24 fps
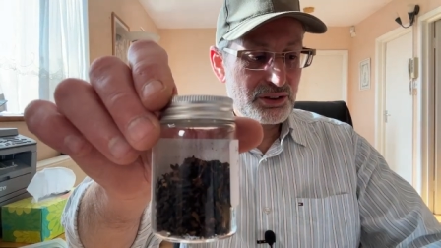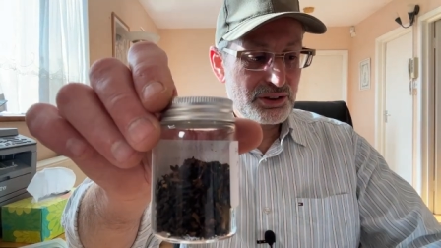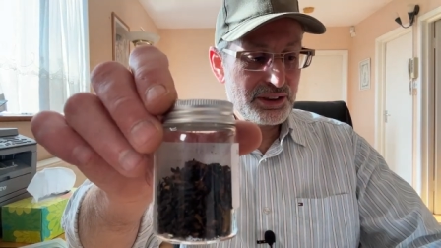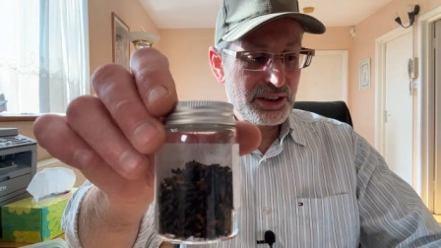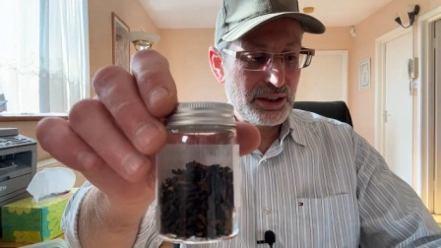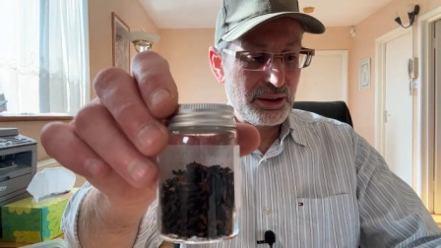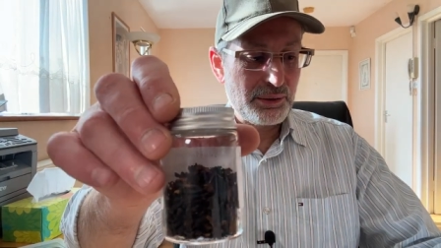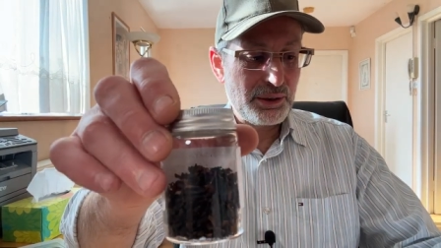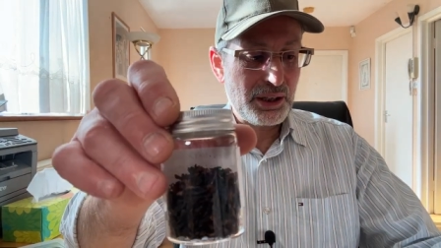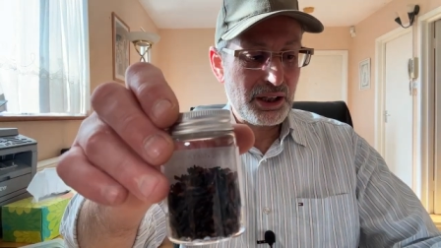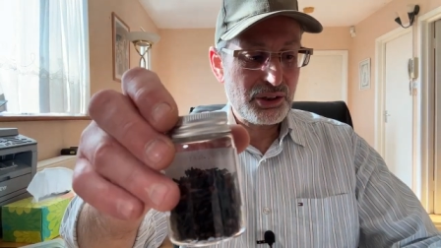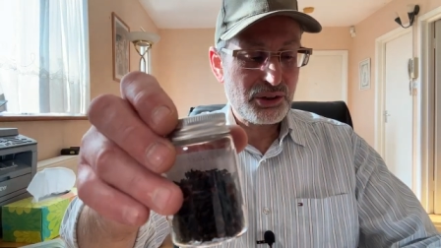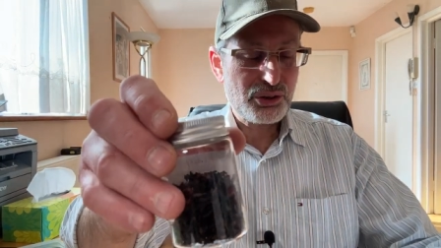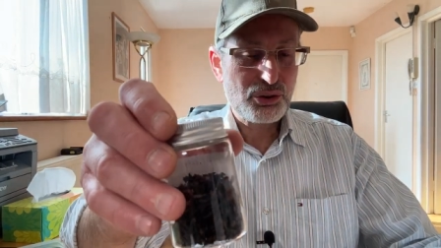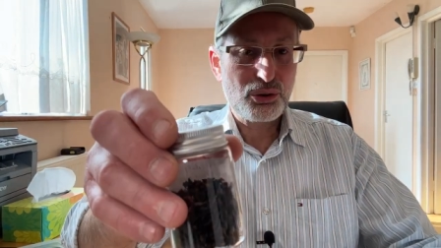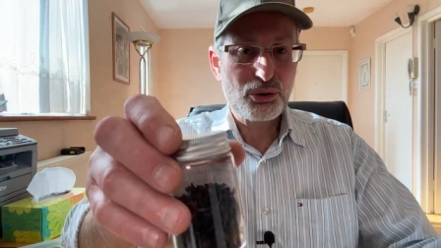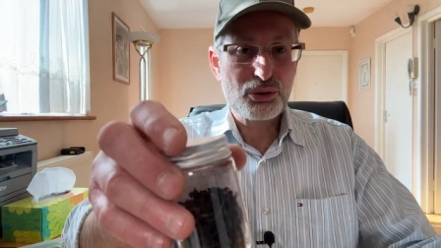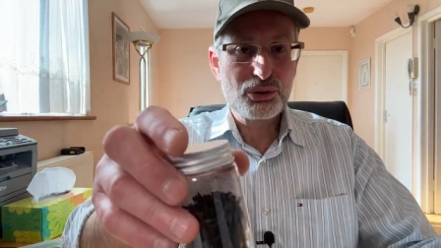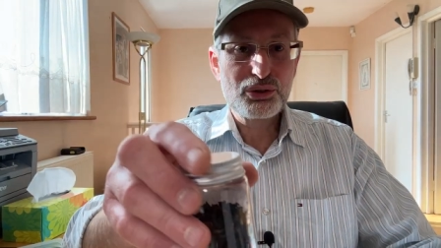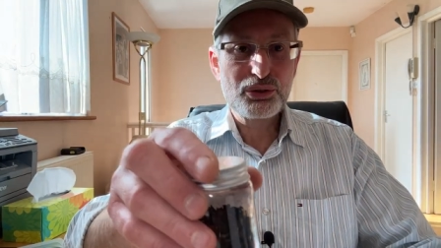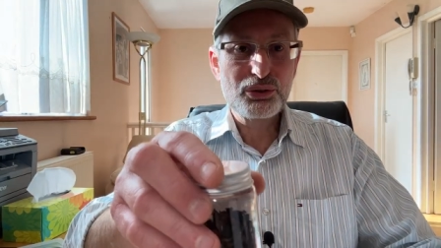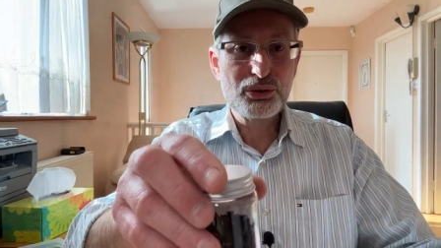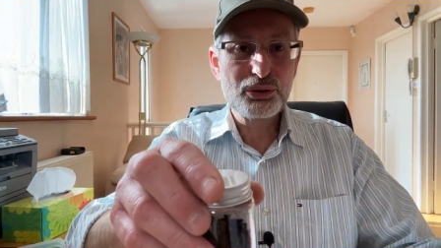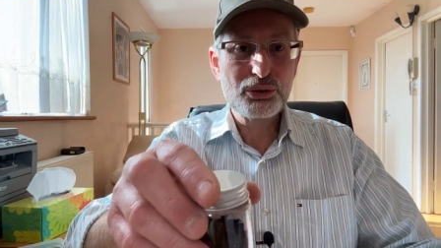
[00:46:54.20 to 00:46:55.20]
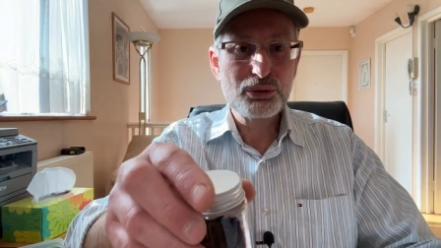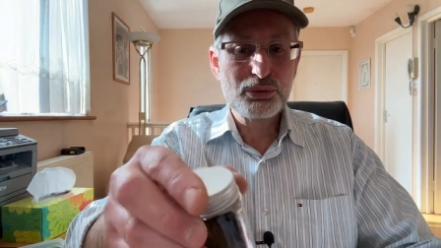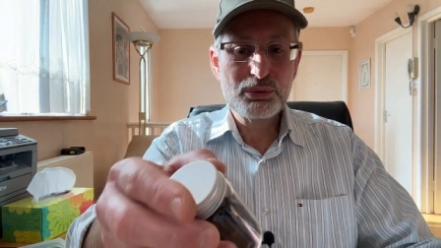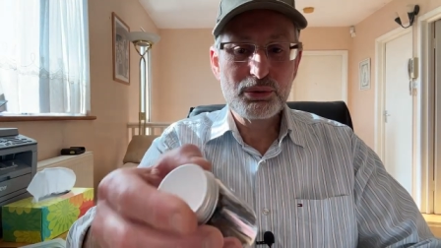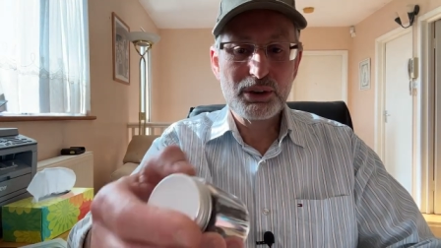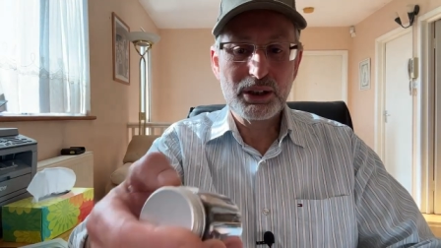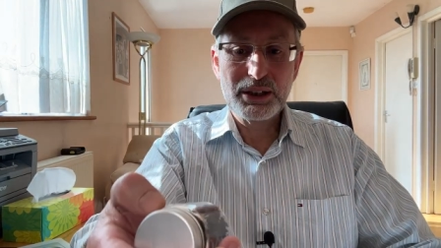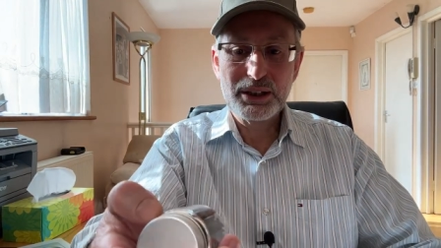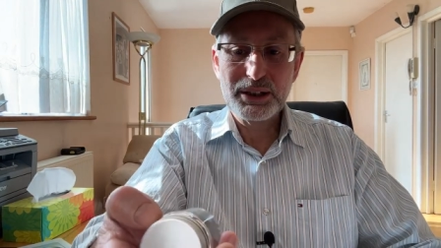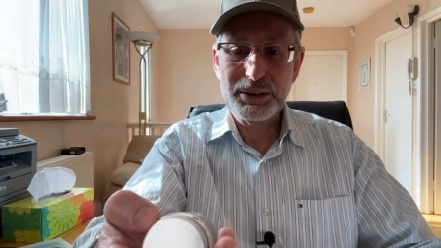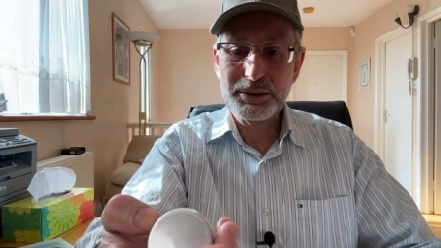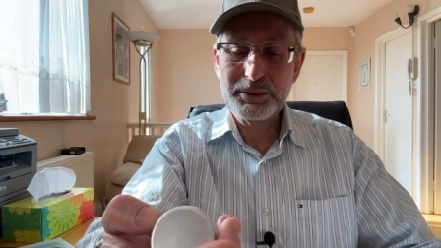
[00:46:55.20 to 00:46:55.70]
that I showed you
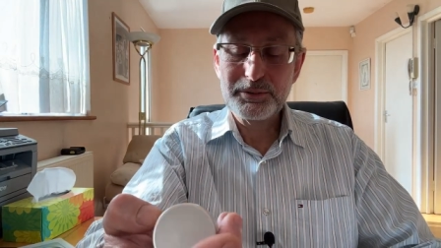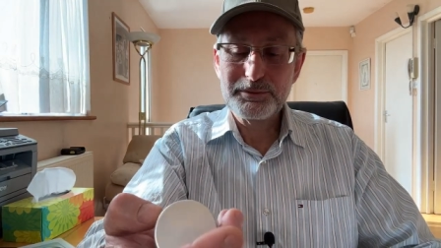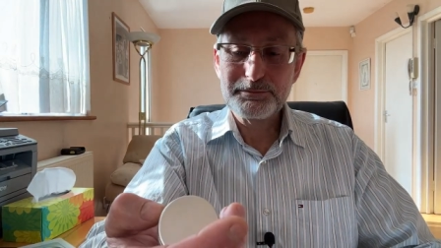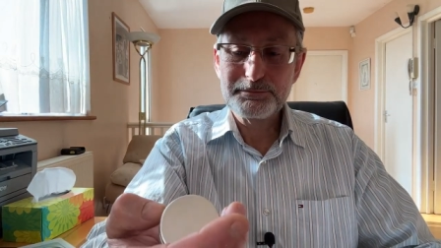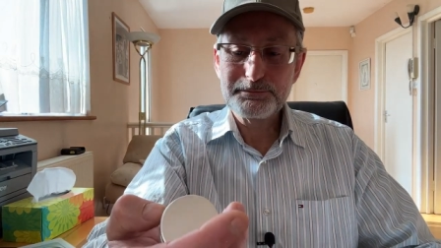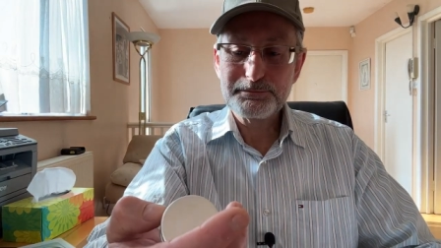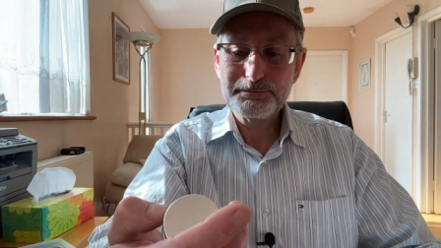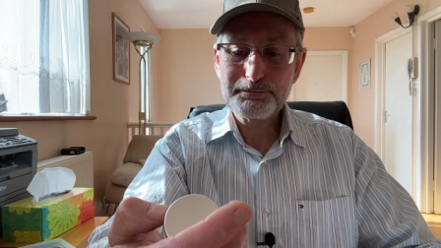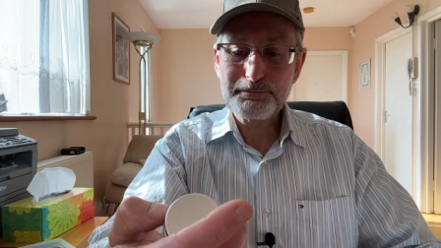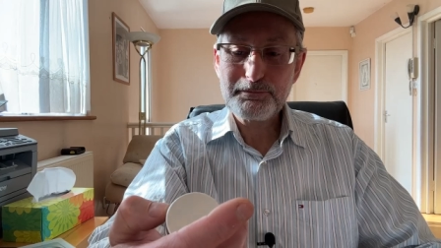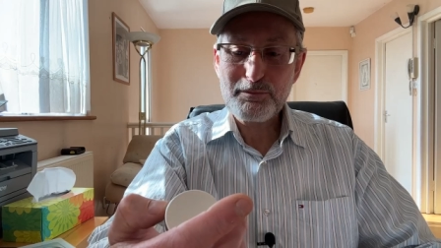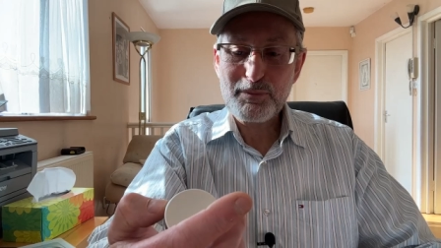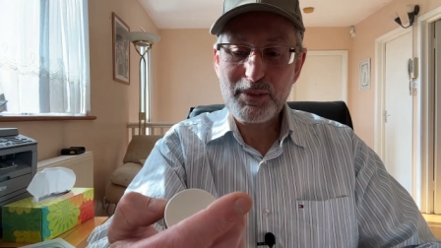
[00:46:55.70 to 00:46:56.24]
um,